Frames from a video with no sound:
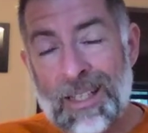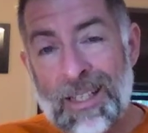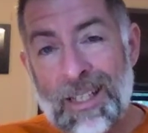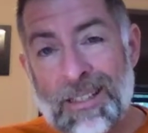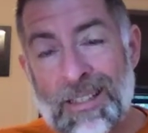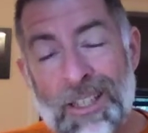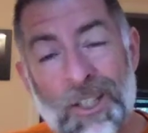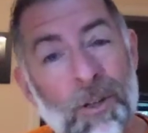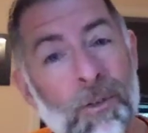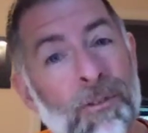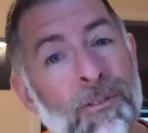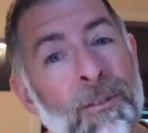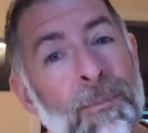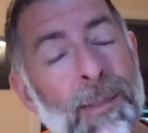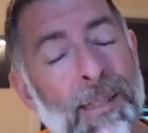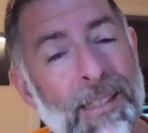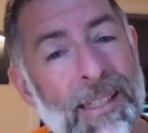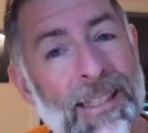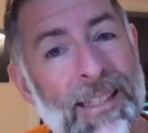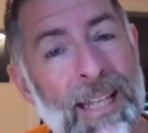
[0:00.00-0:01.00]
And then
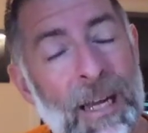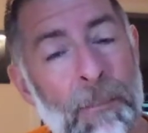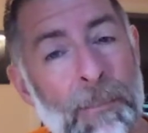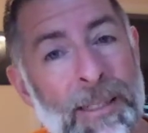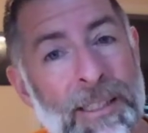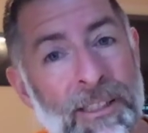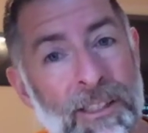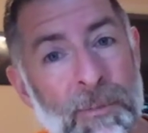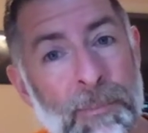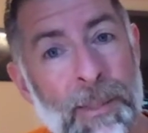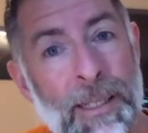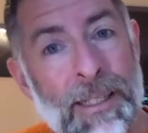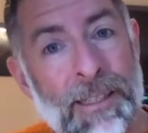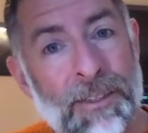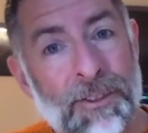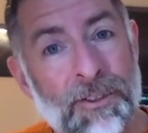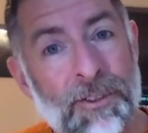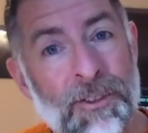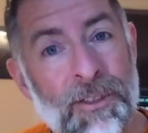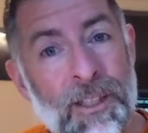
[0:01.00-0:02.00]
ultimately, that means
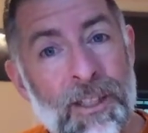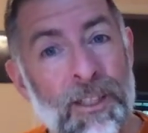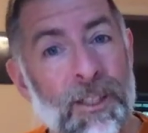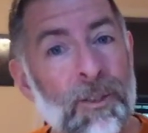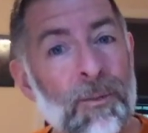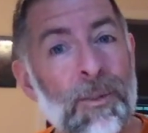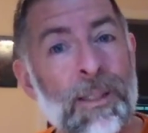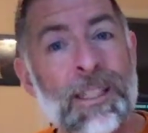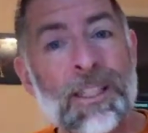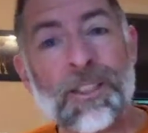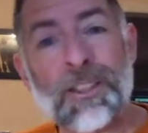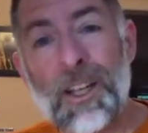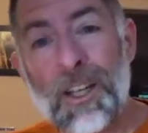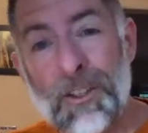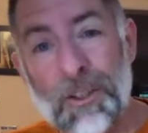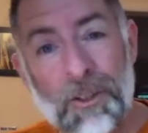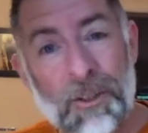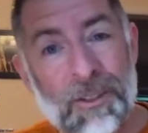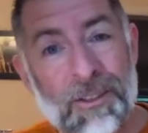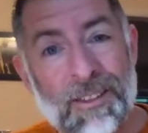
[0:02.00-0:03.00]
peace with each
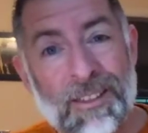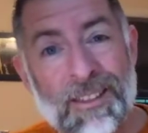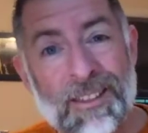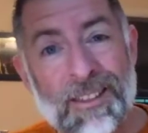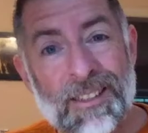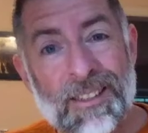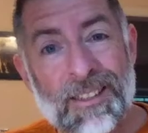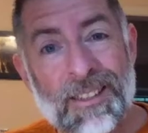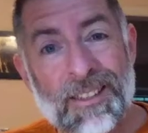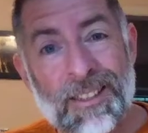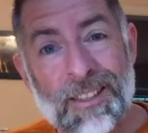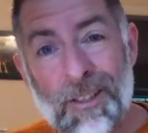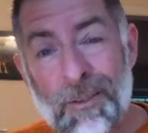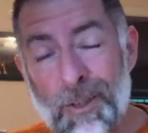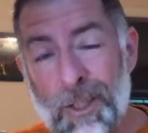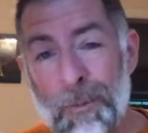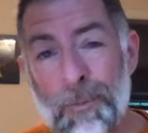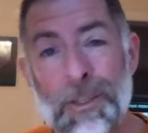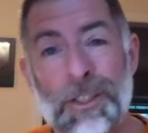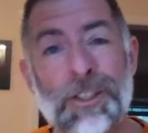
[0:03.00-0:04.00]
other,
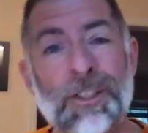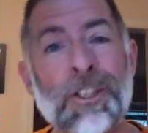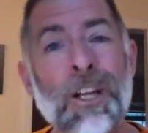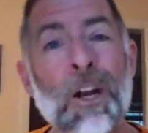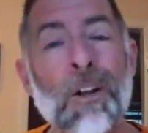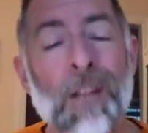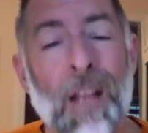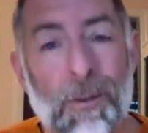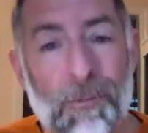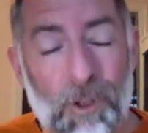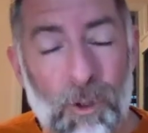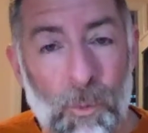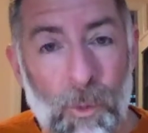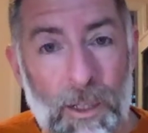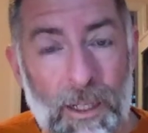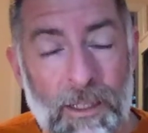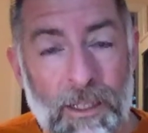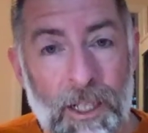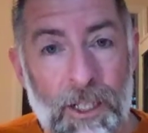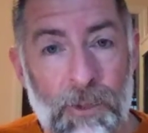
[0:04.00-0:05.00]
that we share that with
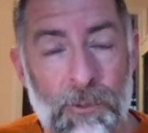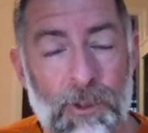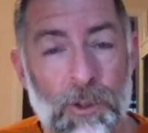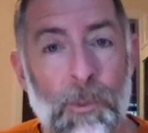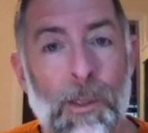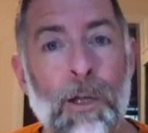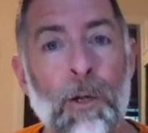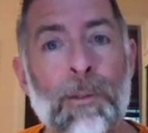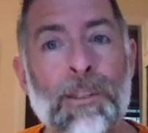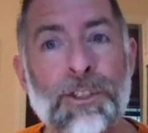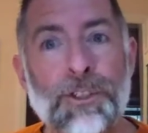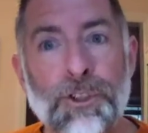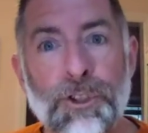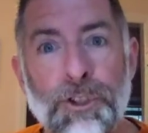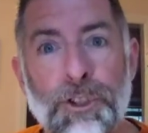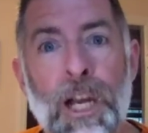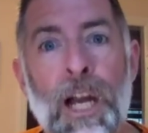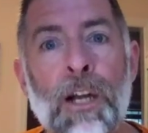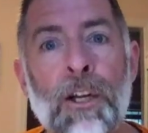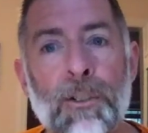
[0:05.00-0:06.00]
one another as we are in
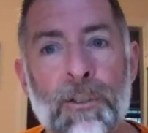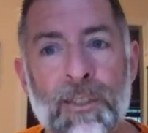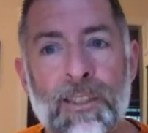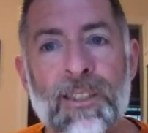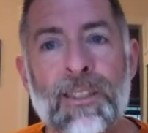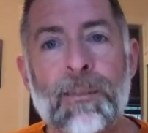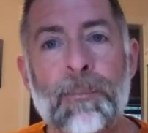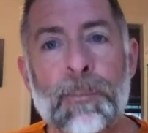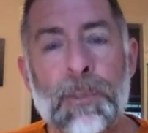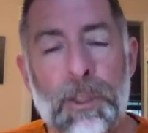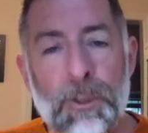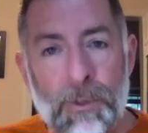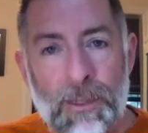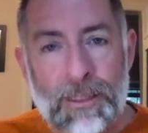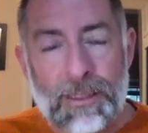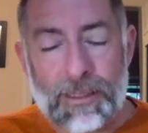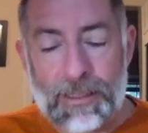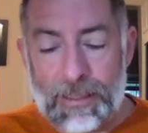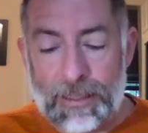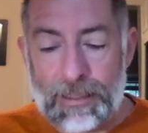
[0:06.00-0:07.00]
shared
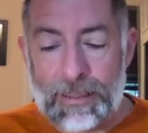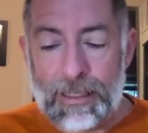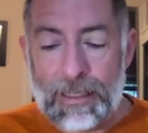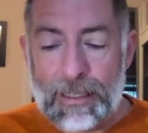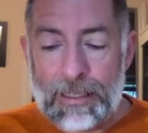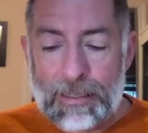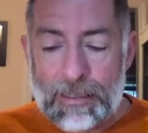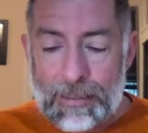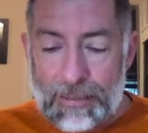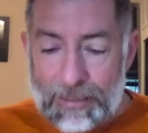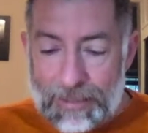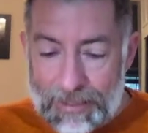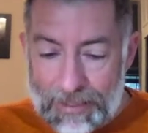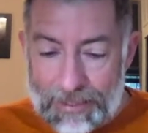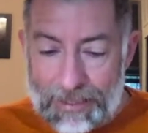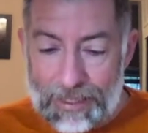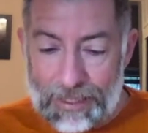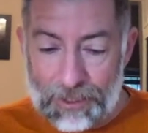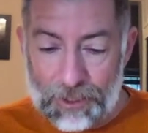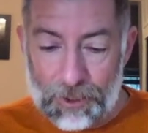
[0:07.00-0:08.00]
community
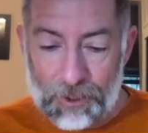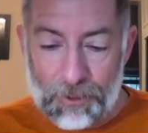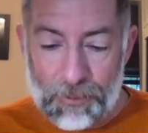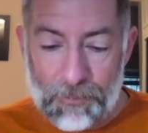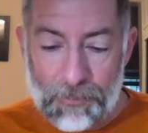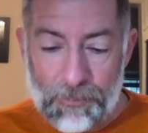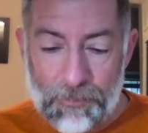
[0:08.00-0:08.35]
together.